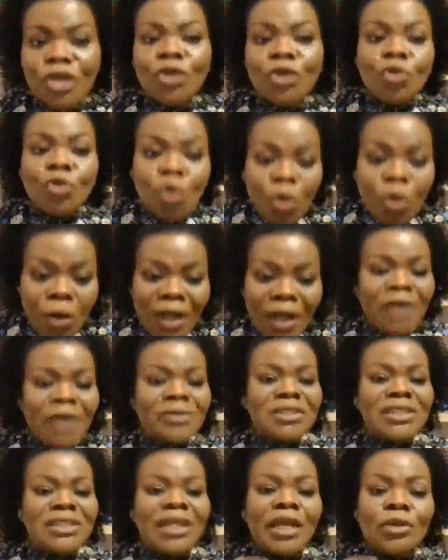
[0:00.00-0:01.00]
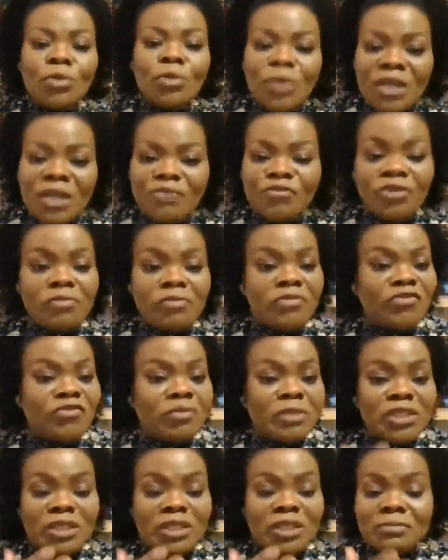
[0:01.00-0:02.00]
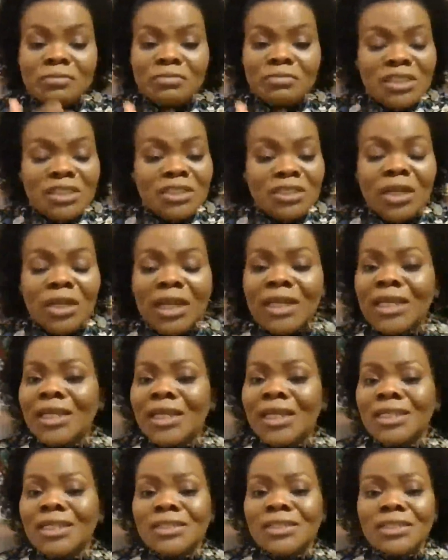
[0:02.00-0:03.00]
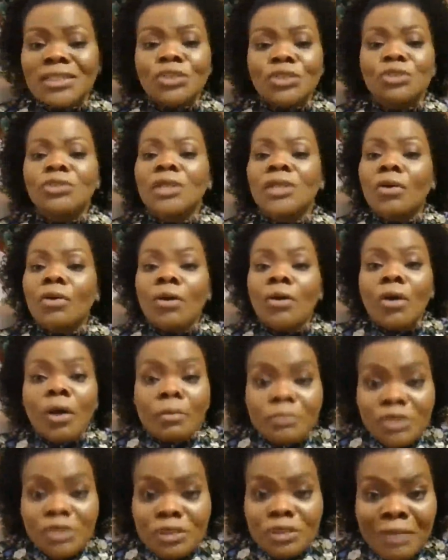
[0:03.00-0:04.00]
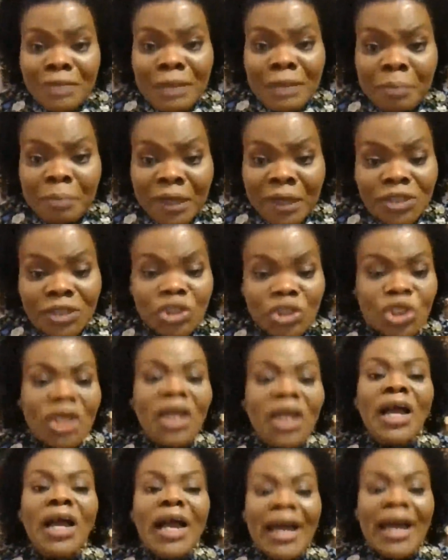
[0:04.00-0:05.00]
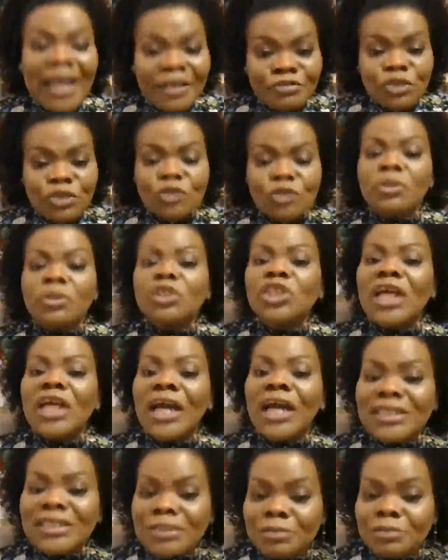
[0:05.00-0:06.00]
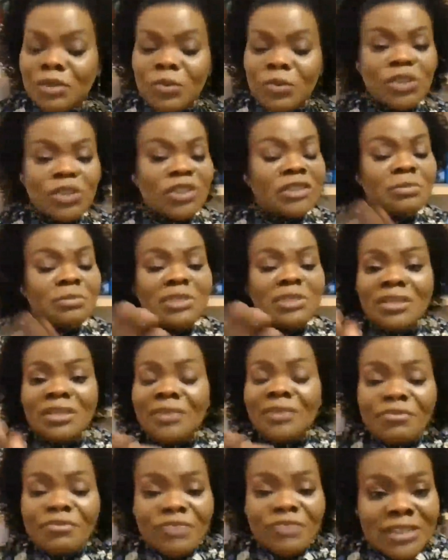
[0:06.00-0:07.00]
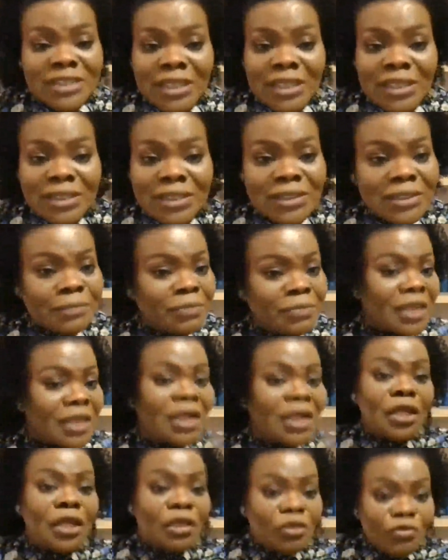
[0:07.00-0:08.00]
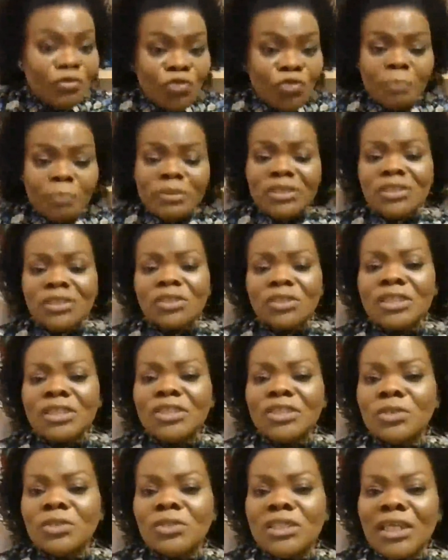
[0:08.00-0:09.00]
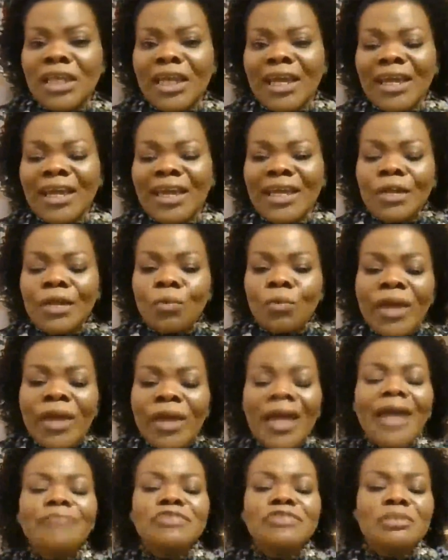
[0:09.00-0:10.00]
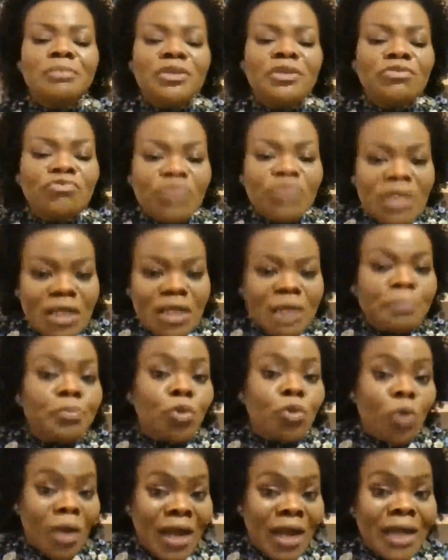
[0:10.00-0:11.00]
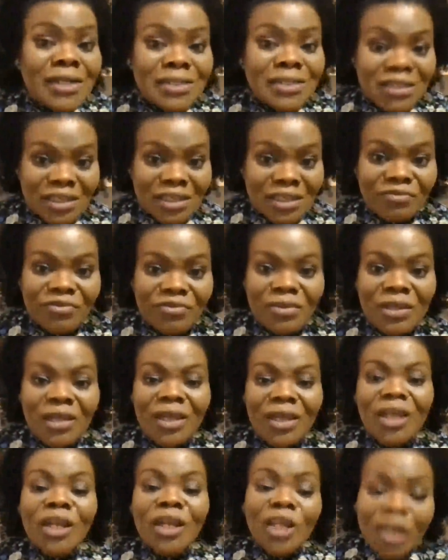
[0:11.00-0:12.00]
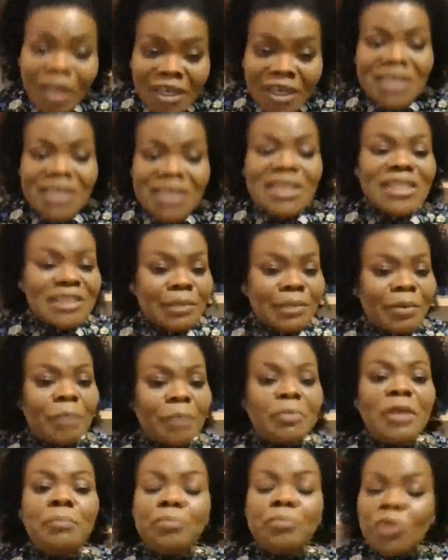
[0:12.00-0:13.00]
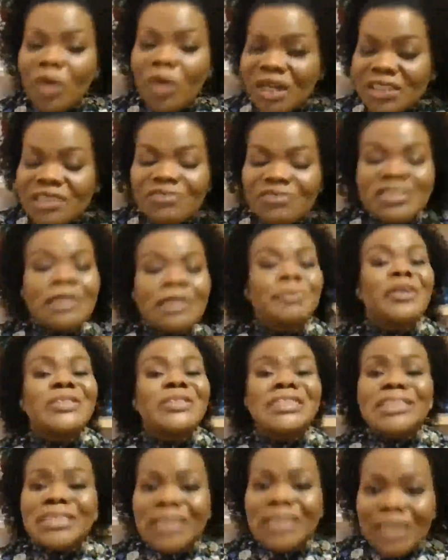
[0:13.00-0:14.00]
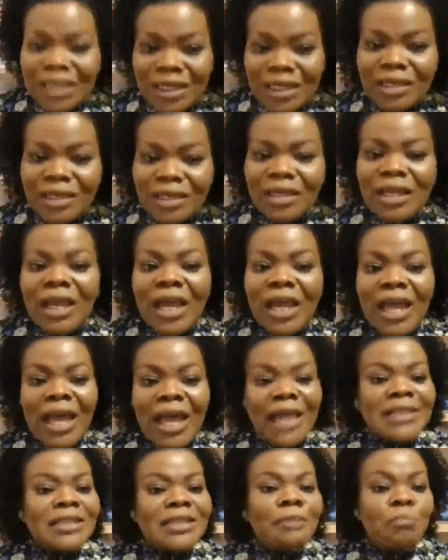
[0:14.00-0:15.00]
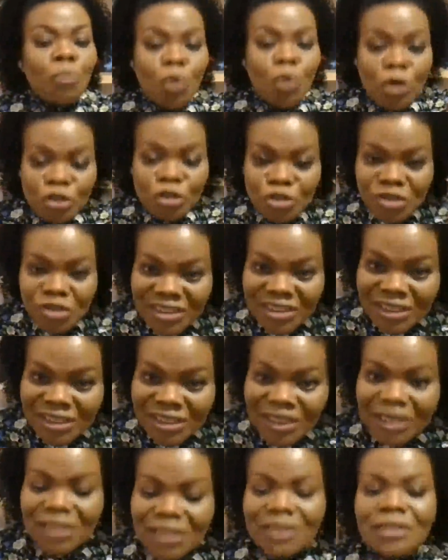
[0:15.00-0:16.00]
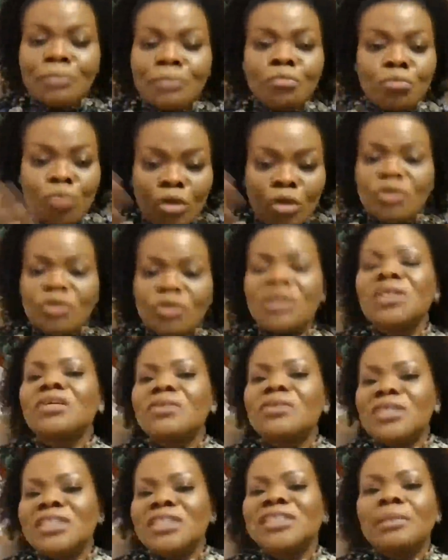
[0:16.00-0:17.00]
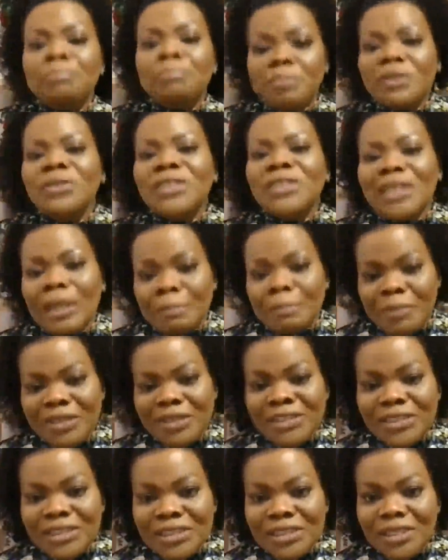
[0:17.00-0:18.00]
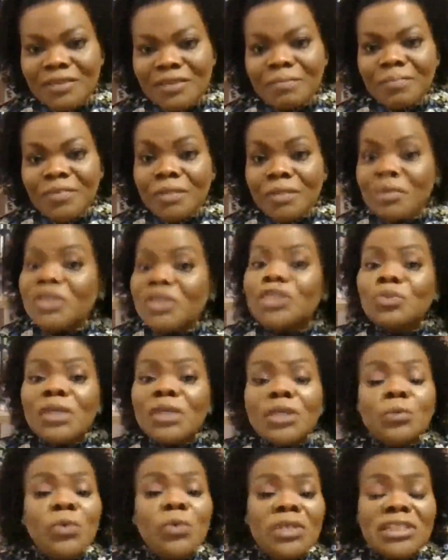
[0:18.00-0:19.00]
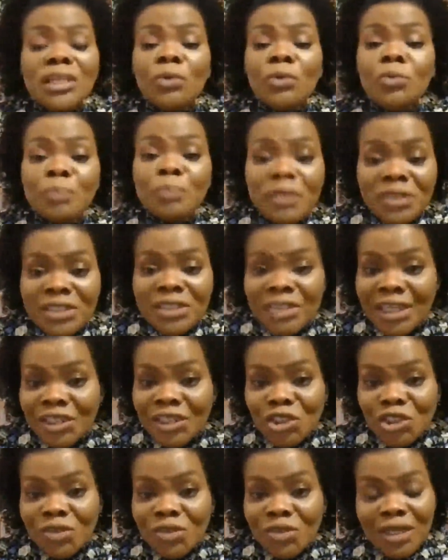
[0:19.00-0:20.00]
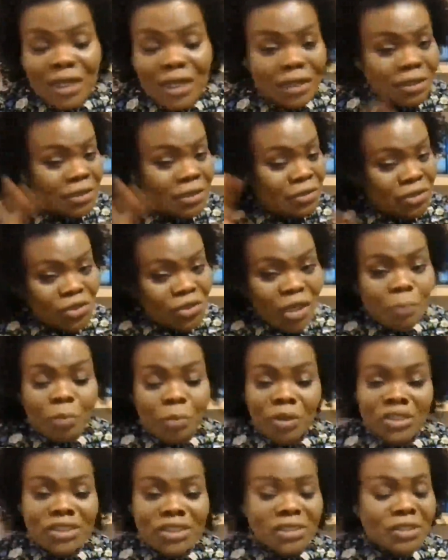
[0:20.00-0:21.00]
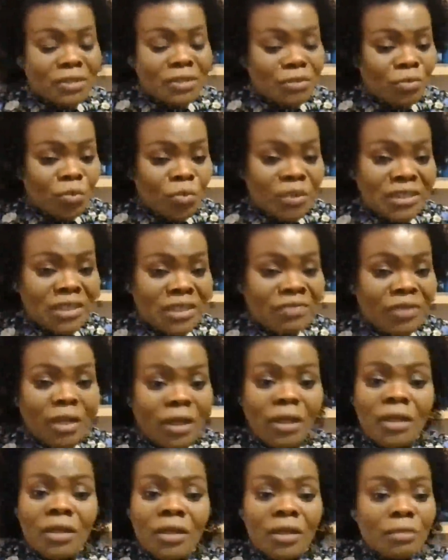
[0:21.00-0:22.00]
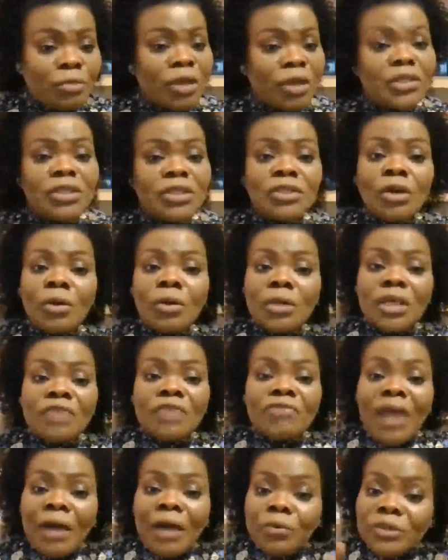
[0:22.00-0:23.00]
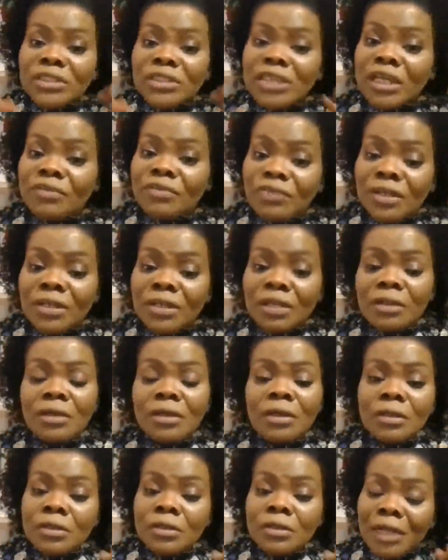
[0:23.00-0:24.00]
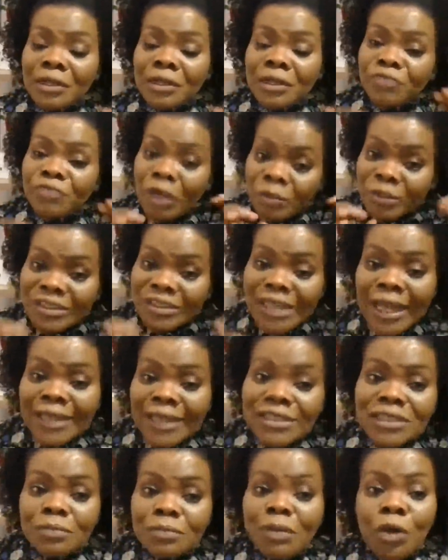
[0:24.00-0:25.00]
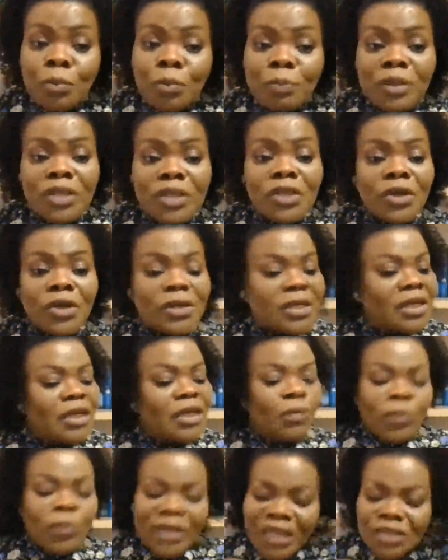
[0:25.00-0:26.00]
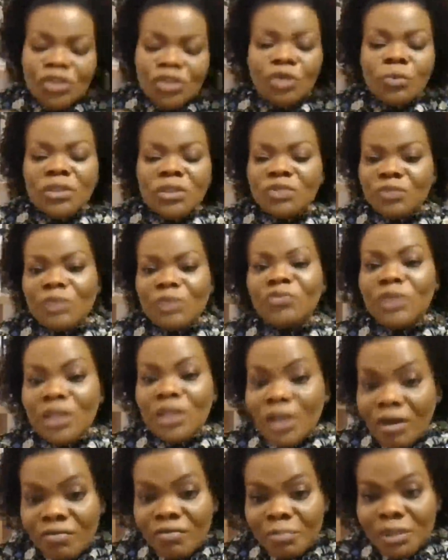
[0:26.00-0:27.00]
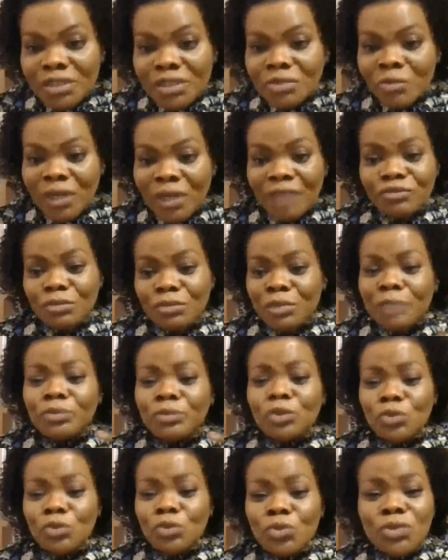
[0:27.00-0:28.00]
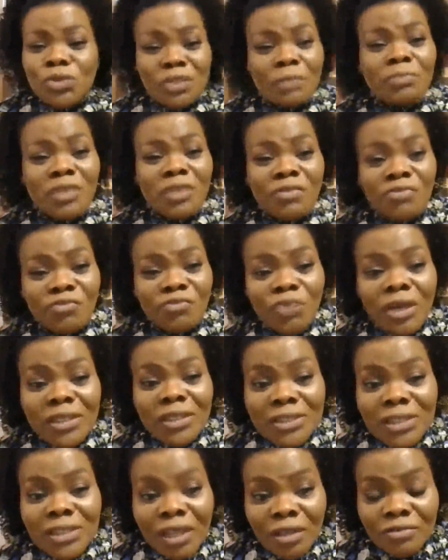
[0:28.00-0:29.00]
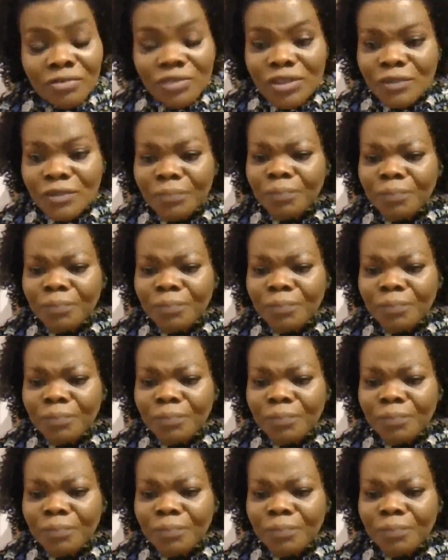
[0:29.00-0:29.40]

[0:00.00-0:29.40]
Go out there looking for information. Mrs. Olaye, I said to you now, come to my page. I have so much. Ask me questions. Mr. Ralph said the same thing. You've got Mrs. Odetunde here. We have to be really proactive. Learning is about being proactive, is about seeking. And the more you seek, the more you increase and build capacity. Because we're the ones that will build Nigeria. It's not a political whatever, but if I was asked my opinion, we can't always wait for the government. We have to be able to do something for ourselves.